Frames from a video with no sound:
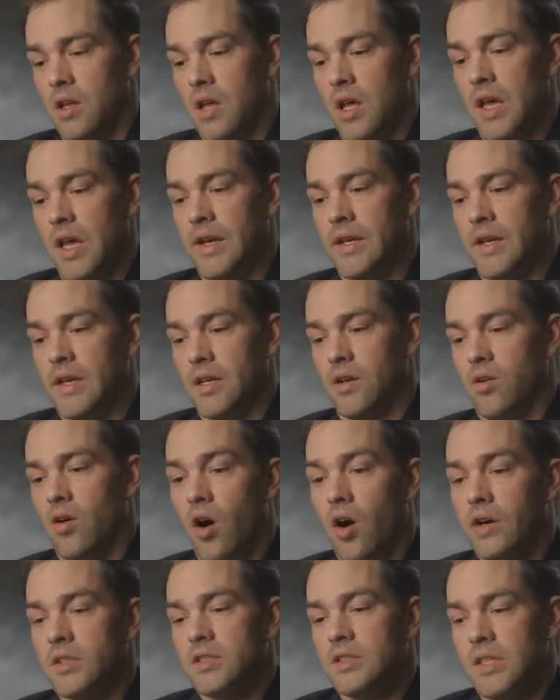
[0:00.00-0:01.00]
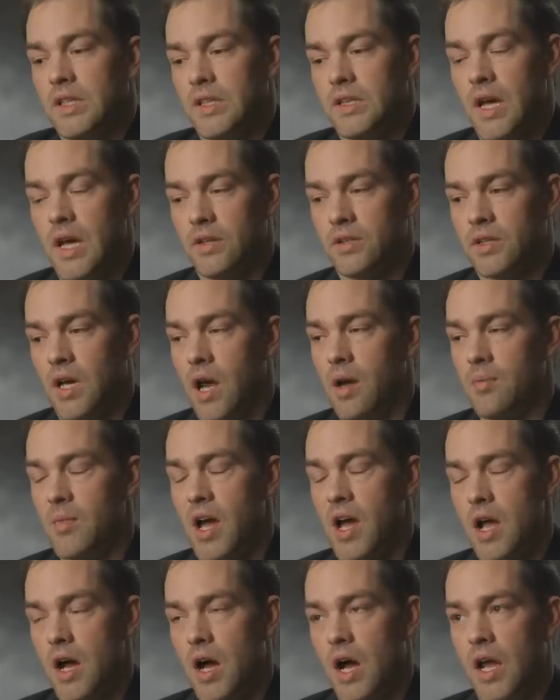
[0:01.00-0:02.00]
And honestly, at that time,
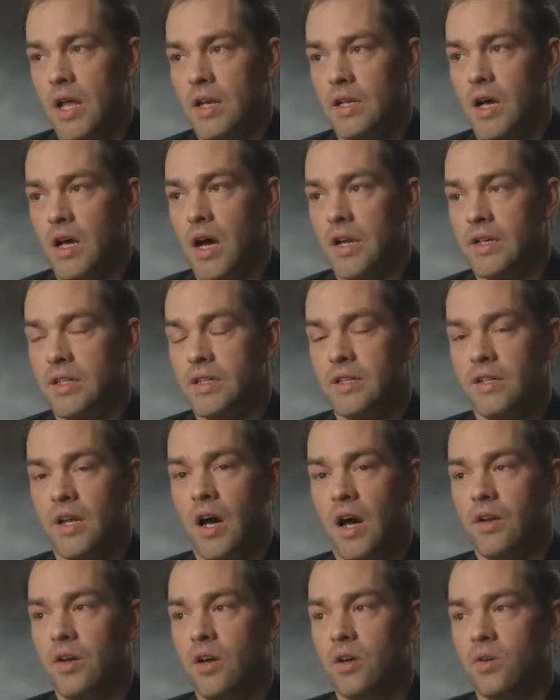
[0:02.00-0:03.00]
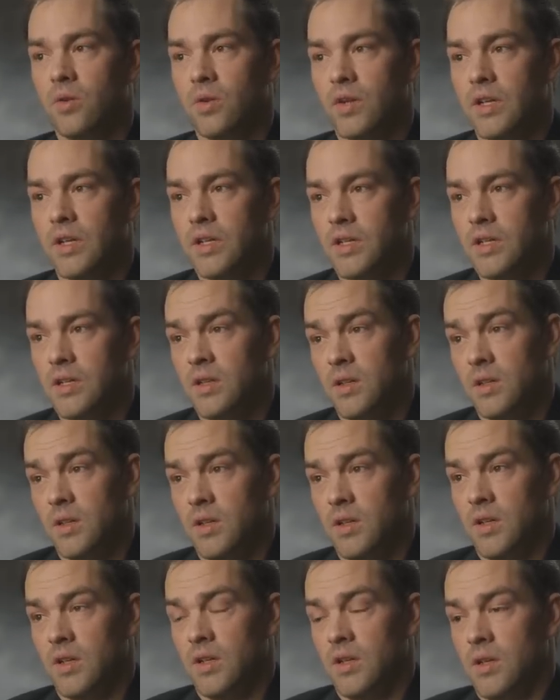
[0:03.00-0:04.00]
I did not know that
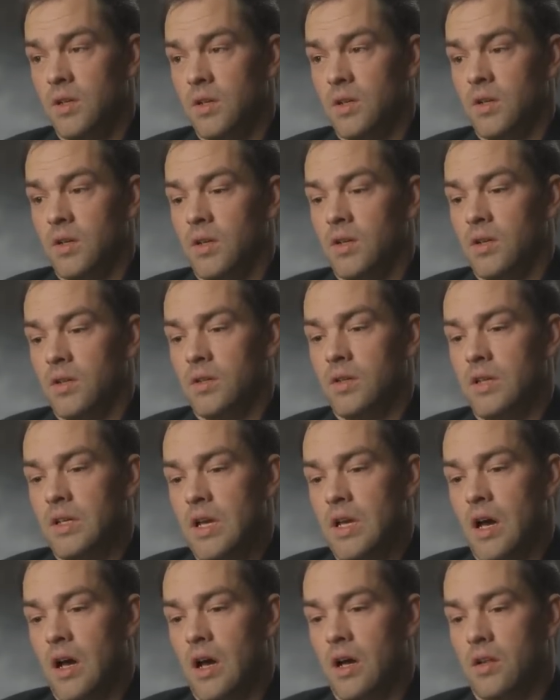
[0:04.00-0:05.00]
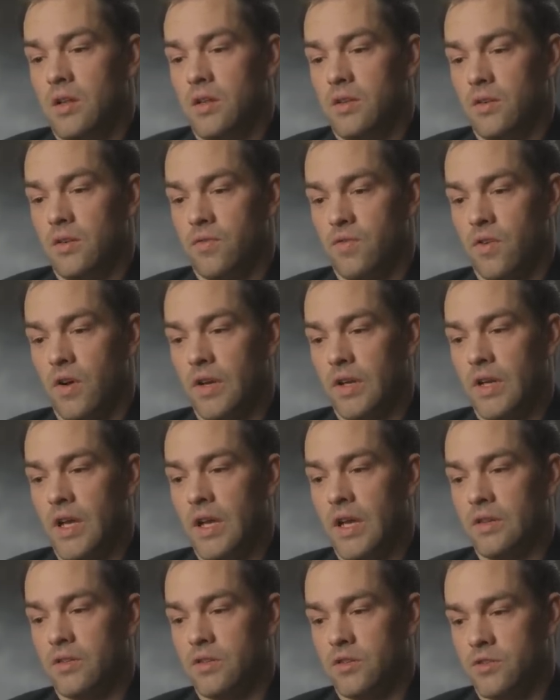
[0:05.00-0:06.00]
the front
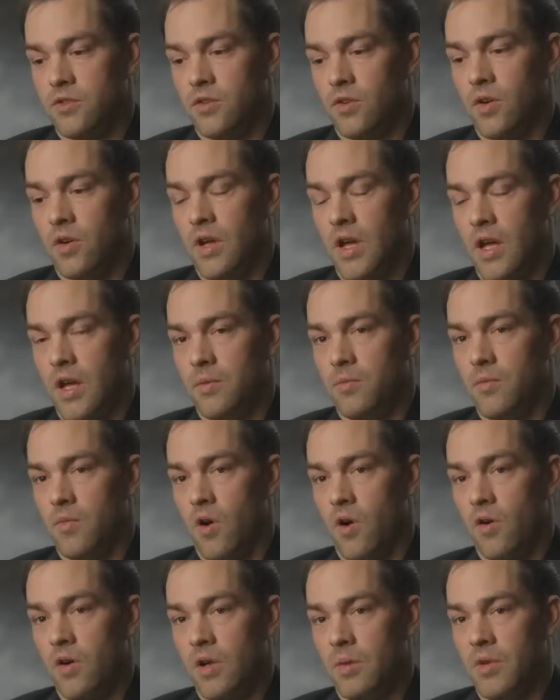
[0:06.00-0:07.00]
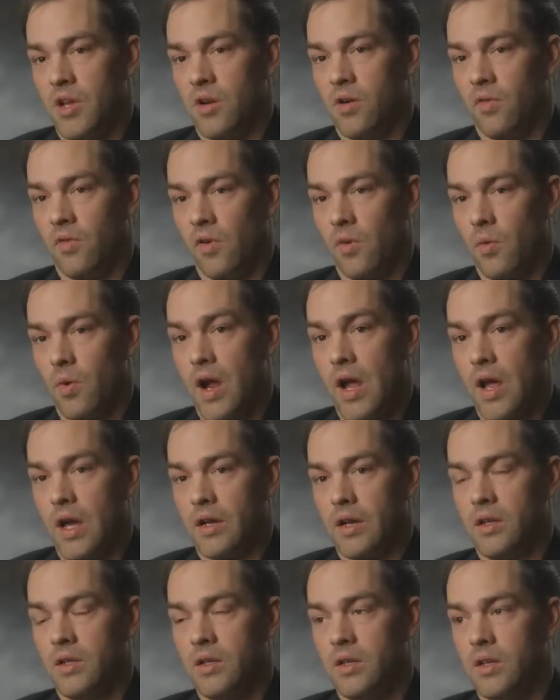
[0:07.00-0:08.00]
gate, the Shura, had already been
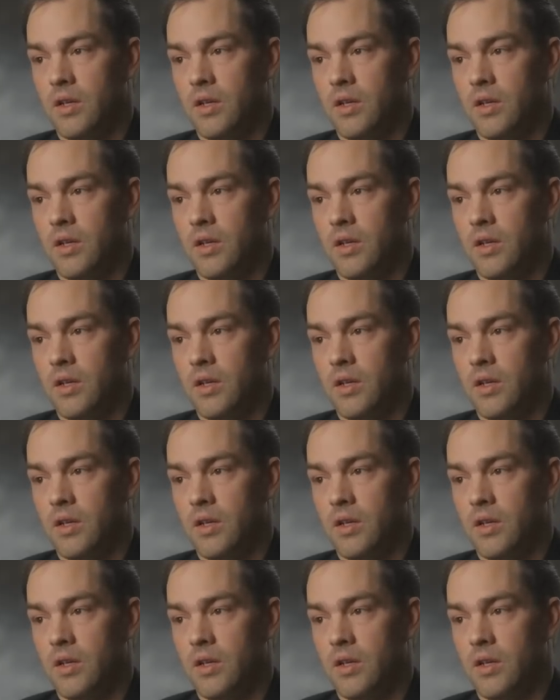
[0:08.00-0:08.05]
overran.